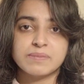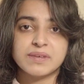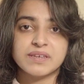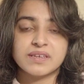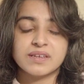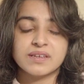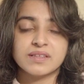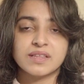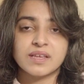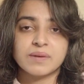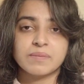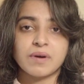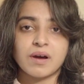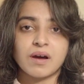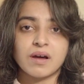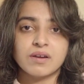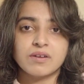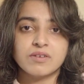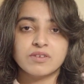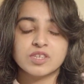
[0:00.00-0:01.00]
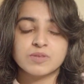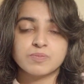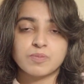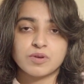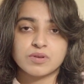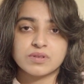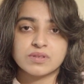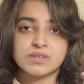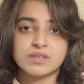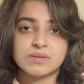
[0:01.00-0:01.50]
making them
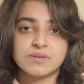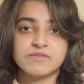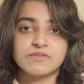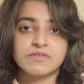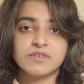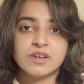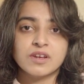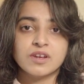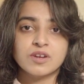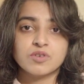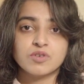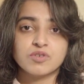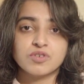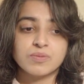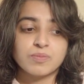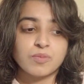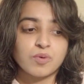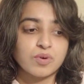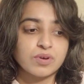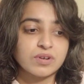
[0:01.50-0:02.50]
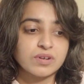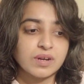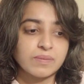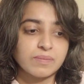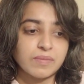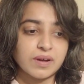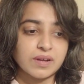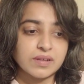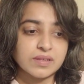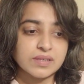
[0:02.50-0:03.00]
unresponsive to remote
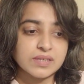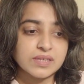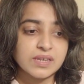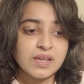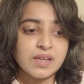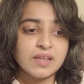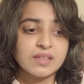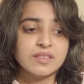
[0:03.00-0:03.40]
commands.